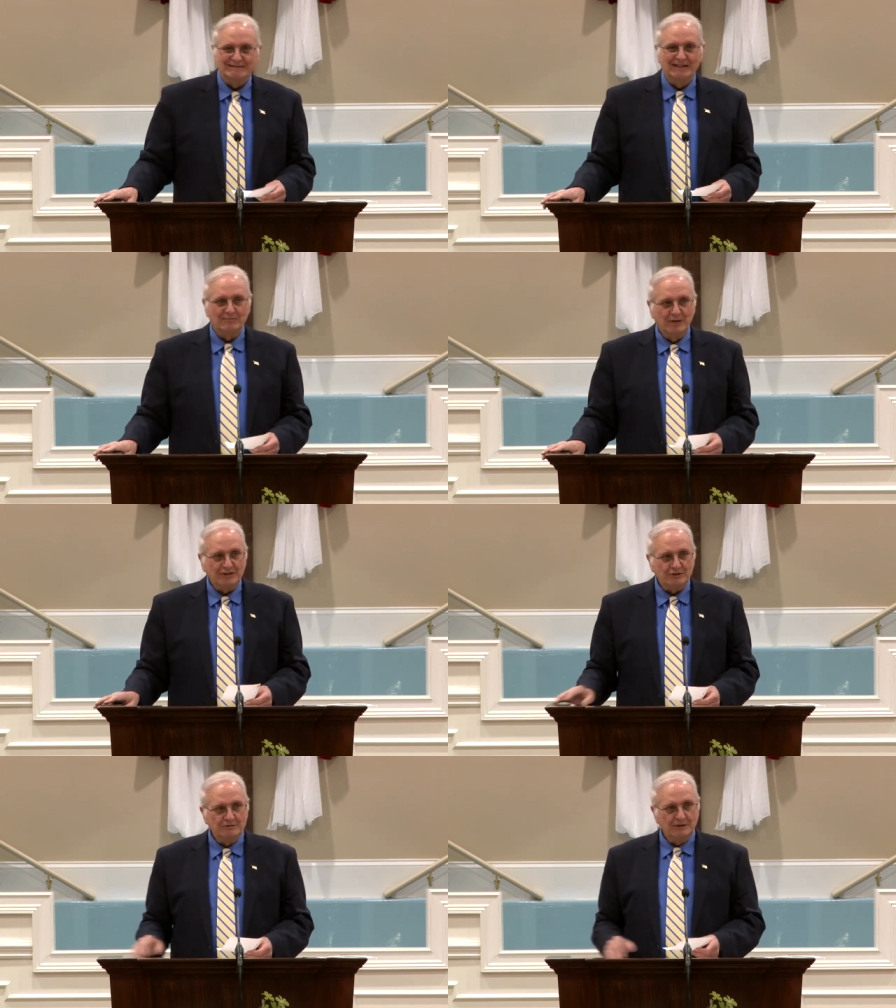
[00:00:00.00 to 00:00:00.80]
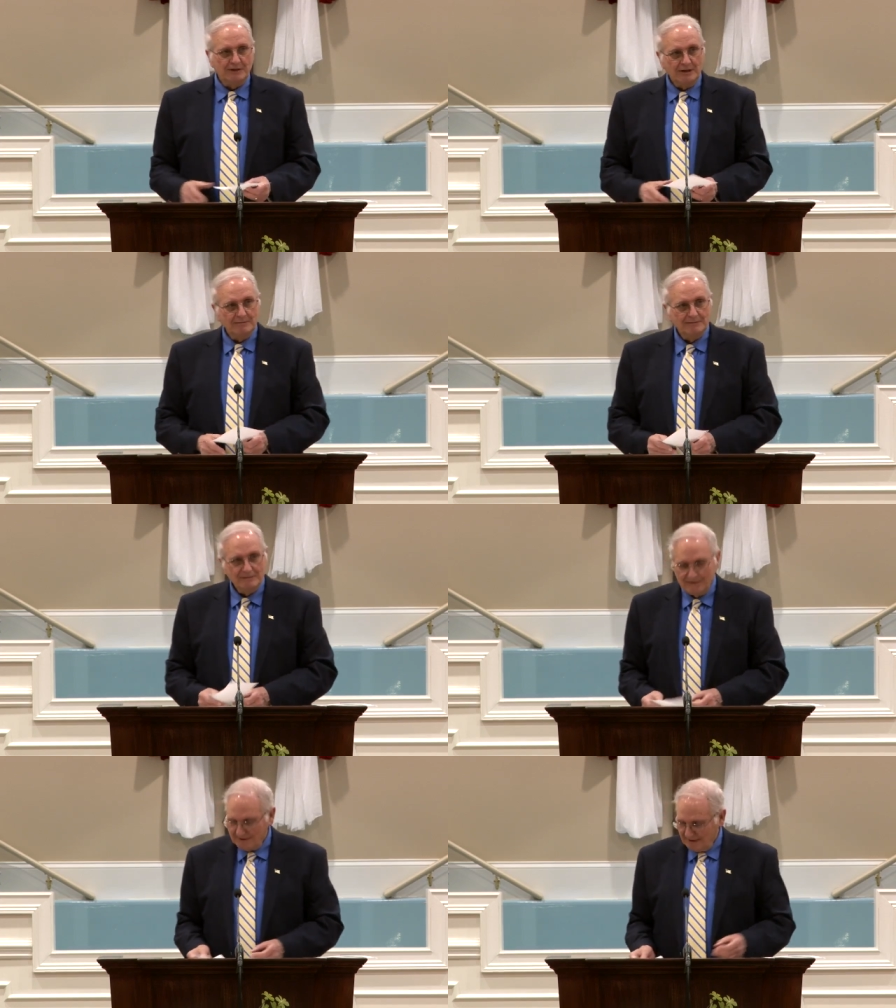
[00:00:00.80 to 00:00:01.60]
God bless you, Joni.
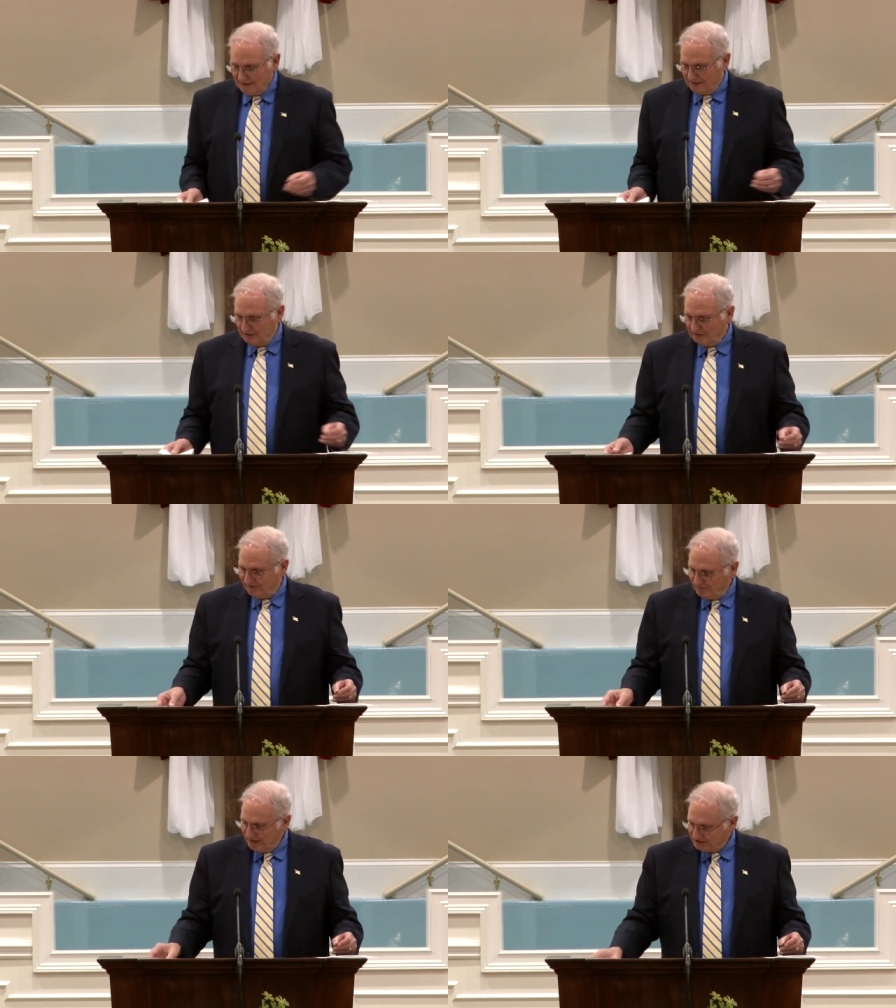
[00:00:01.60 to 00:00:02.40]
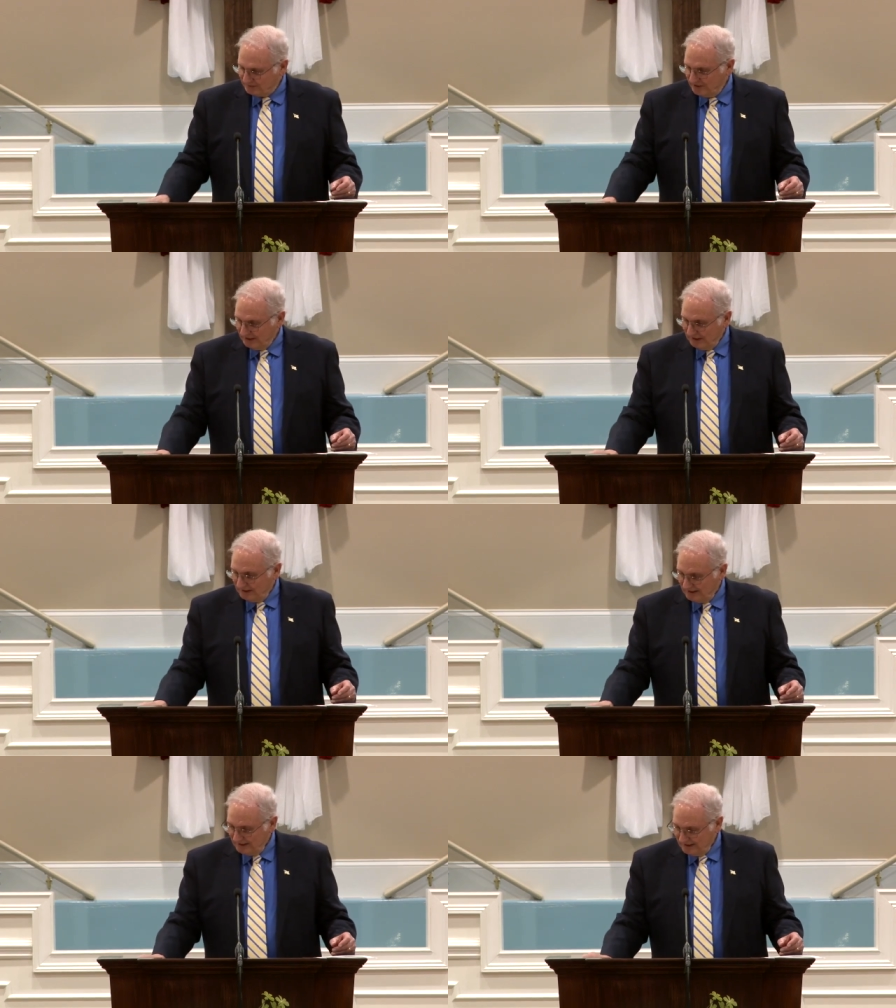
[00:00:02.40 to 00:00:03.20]
You have blessed me
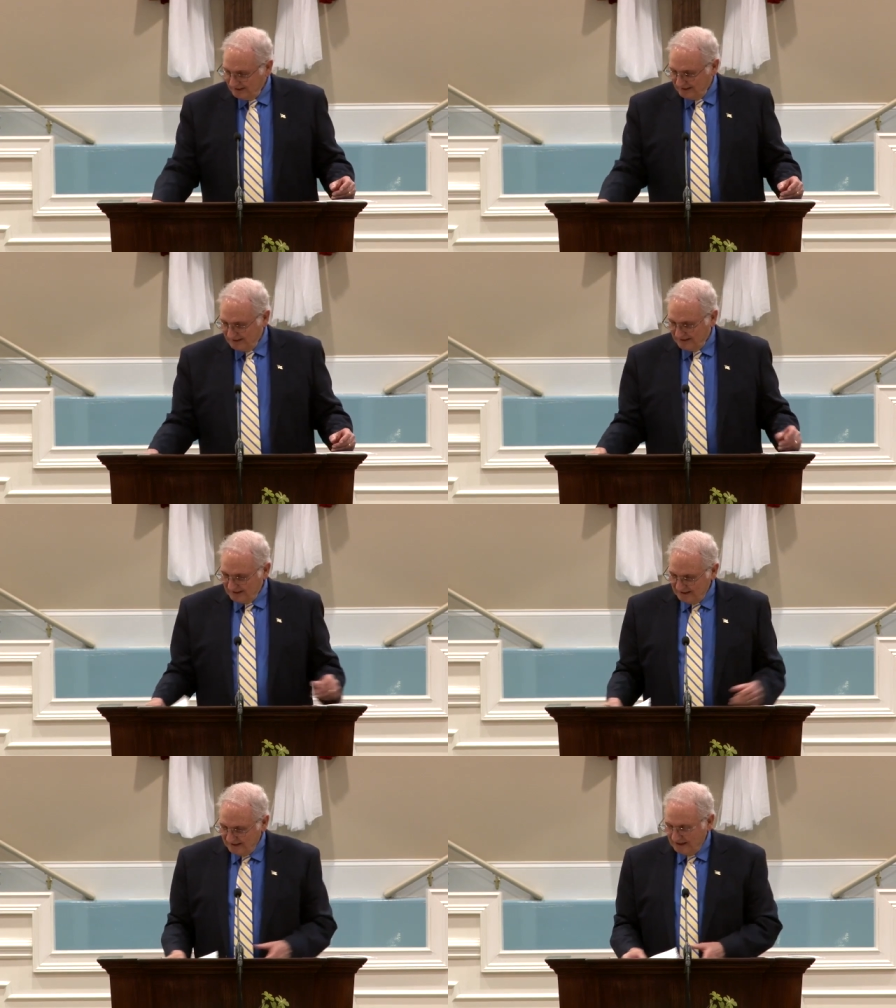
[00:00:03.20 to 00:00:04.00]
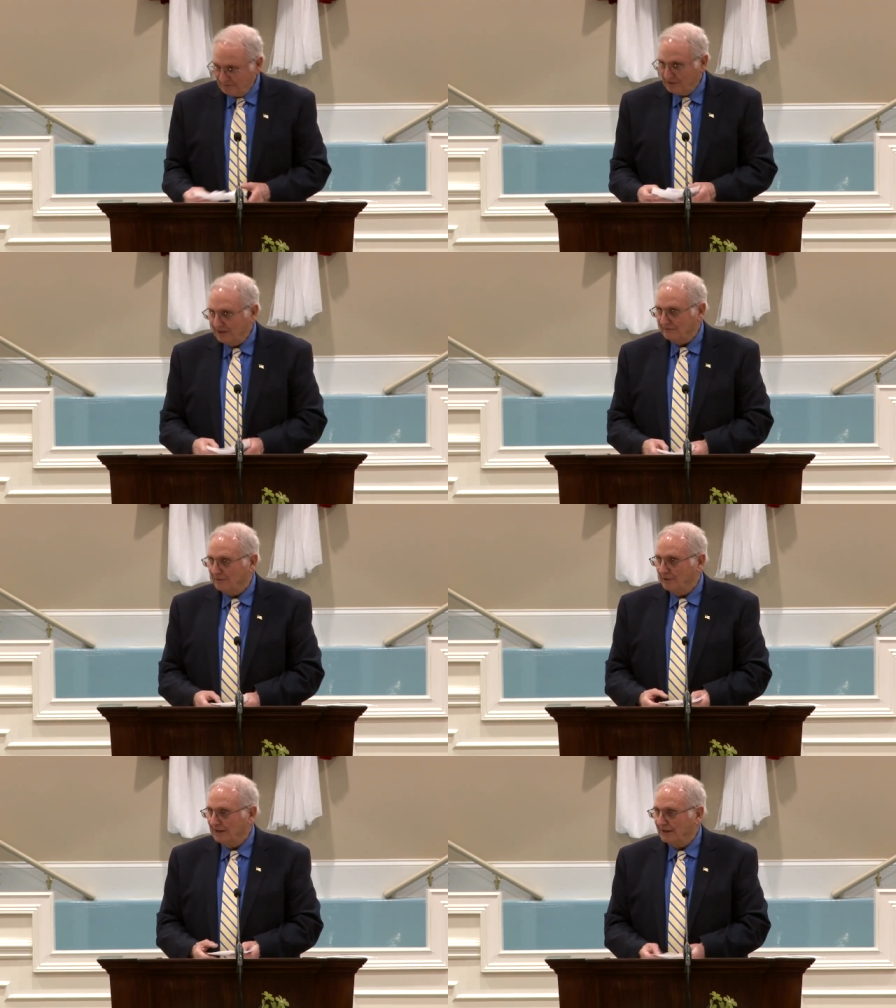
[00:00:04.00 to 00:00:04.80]

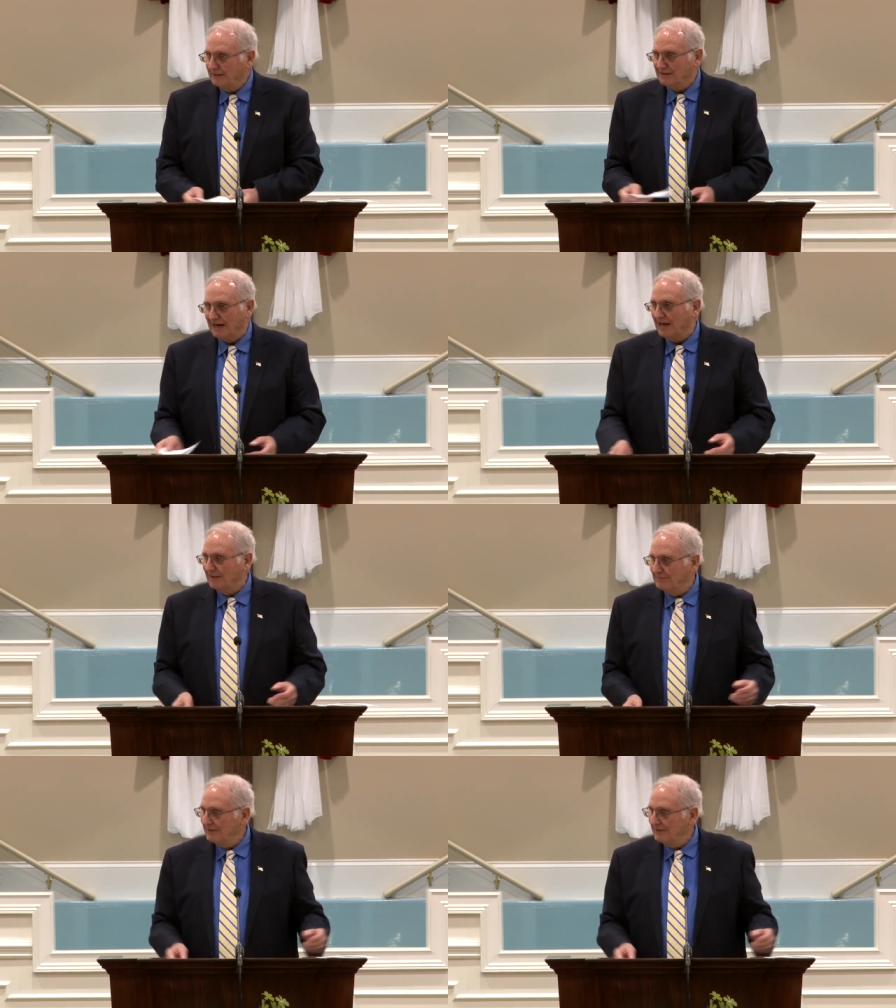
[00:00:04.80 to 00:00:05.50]
unbelievably time